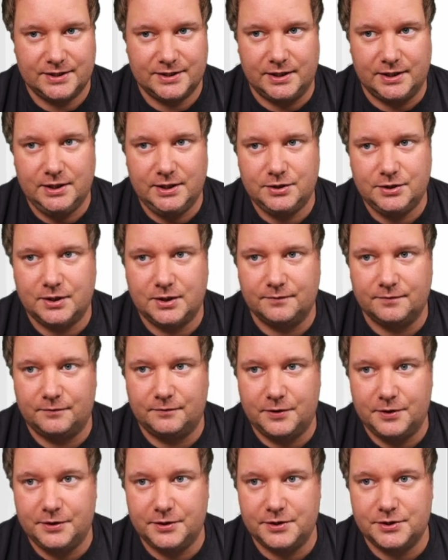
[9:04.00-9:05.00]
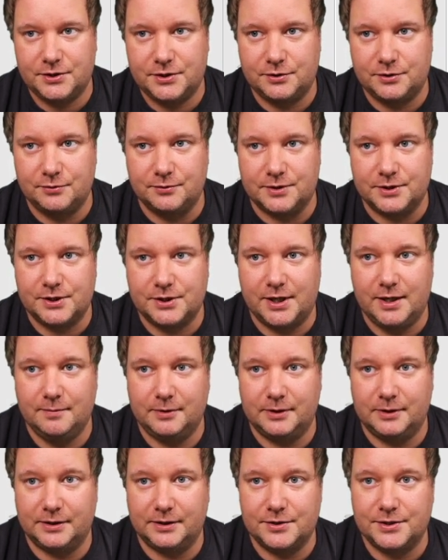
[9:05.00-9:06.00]
I need to convert this to a table,
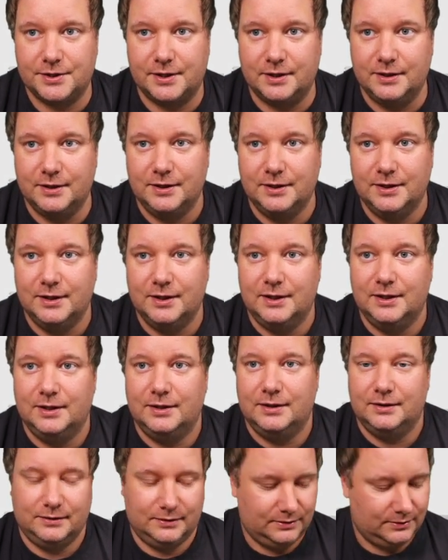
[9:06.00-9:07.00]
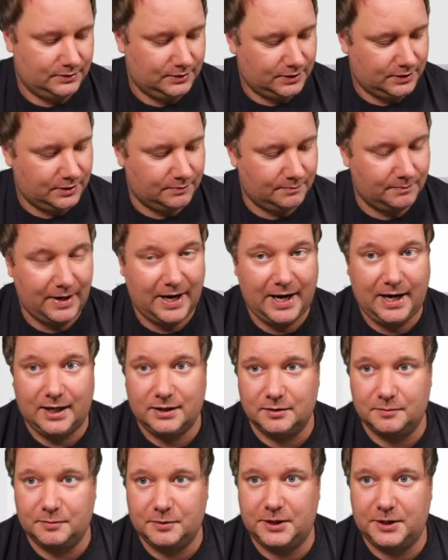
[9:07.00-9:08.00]
and there's a command
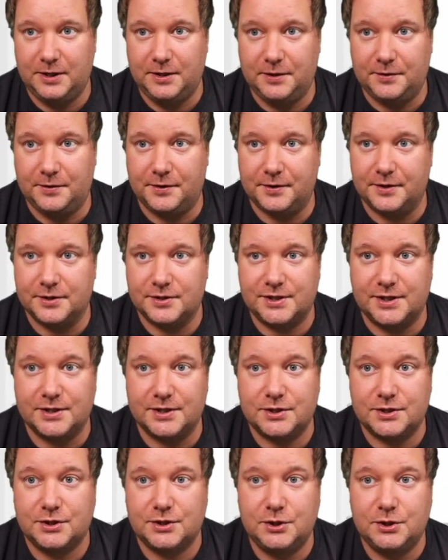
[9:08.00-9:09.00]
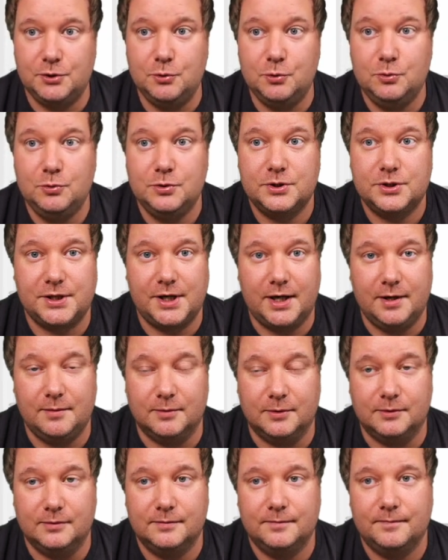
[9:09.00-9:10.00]
up here that says to
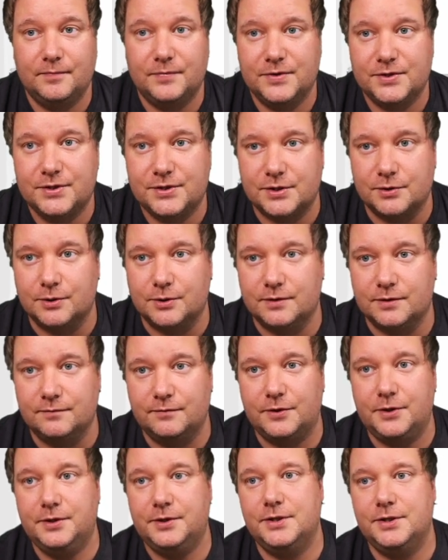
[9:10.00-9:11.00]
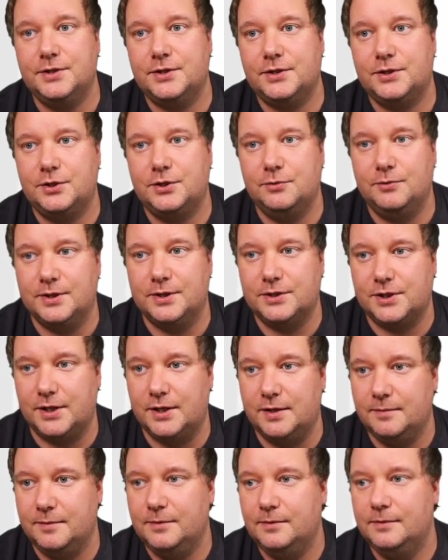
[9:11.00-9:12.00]
table. So convert this to a
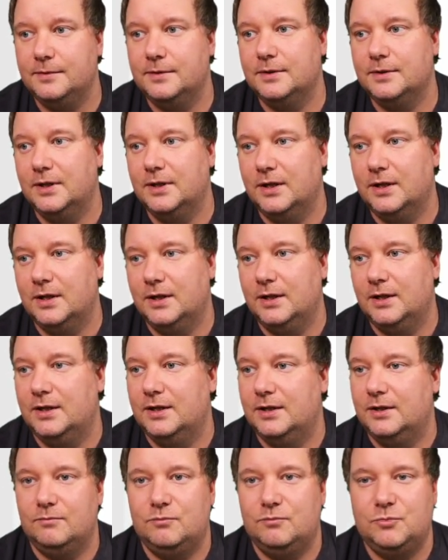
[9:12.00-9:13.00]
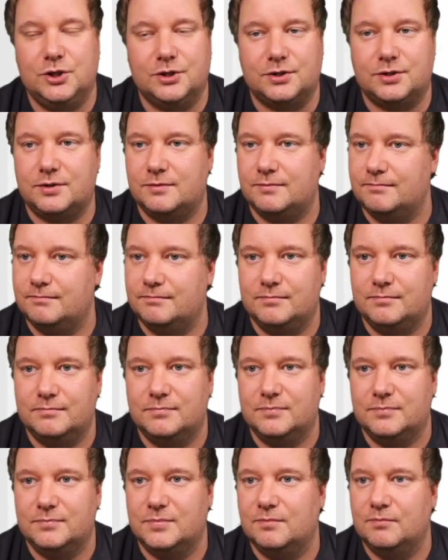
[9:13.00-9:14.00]
table, just
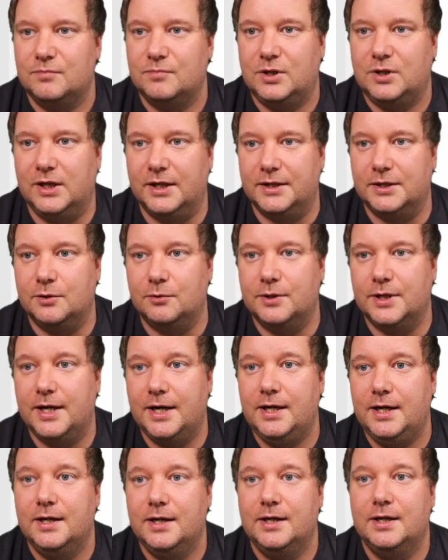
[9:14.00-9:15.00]
click OK,